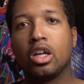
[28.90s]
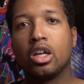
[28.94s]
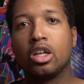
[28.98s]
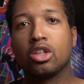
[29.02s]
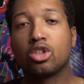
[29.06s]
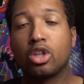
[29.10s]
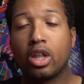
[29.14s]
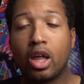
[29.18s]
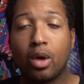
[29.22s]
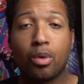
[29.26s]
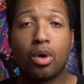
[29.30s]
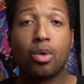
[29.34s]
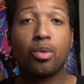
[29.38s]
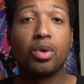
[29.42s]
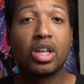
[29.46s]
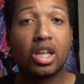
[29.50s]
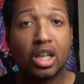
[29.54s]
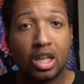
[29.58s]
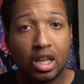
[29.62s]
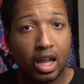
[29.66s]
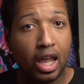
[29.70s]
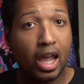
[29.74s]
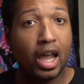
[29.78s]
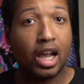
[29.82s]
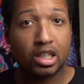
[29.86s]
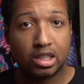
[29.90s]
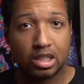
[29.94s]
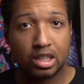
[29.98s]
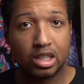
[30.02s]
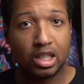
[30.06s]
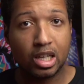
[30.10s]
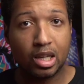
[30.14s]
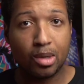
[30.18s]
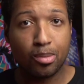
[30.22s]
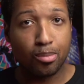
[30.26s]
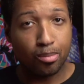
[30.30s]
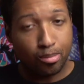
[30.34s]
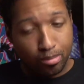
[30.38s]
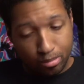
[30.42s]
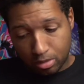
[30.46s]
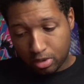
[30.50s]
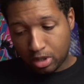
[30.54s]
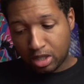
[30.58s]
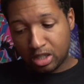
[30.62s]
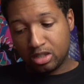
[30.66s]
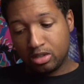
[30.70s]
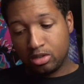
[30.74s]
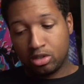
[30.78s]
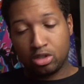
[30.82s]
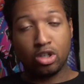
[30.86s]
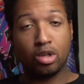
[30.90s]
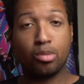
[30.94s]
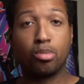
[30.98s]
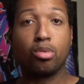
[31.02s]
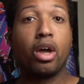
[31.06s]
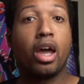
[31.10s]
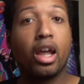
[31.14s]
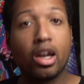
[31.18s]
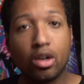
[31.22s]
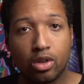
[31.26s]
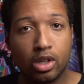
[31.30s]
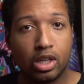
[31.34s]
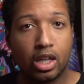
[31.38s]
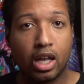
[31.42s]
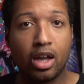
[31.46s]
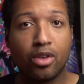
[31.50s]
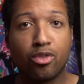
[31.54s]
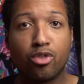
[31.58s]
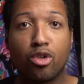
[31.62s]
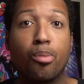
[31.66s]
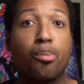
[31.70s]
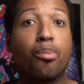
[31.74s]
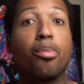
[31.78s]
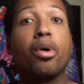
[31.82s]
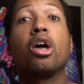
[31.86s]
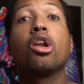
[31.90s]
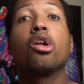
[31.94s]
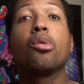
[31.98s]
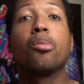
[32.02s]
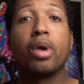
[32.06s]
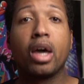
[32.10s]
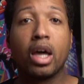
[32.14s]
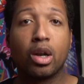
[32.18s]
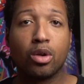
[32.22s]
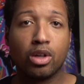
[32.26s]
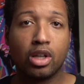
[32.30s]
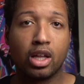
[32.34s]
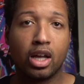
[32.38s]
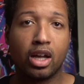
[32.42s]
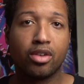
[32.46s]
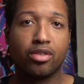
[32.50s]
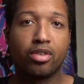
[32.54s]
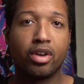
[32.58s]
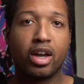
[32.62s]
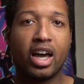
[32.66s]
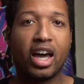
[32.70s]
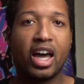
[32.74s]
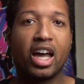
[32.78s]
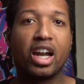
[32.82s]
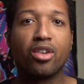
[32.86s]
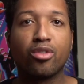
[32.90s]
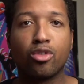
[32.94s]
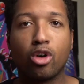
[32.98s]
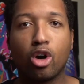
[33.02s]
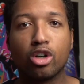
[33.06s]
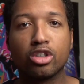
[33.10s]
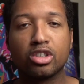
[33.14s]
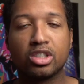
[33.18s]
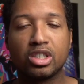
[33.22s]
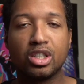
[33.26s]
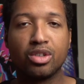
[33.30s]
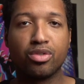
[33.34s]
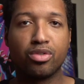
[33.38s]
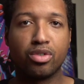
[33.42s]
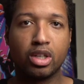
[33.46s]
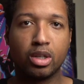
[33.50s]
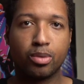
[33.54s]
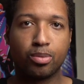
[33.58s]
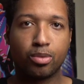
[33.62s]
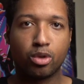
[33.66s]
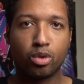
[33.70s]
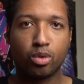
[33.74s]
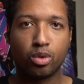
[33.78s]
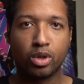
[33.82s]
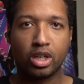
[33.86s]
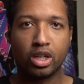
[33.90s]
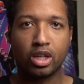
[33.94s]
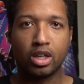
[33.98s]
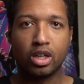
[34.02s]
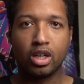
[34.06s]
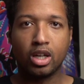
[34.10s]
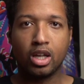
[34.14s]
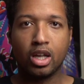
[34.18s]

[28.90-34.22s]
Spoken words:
so that way we can actually get a good battery life or better battery life out of our Z Flip3.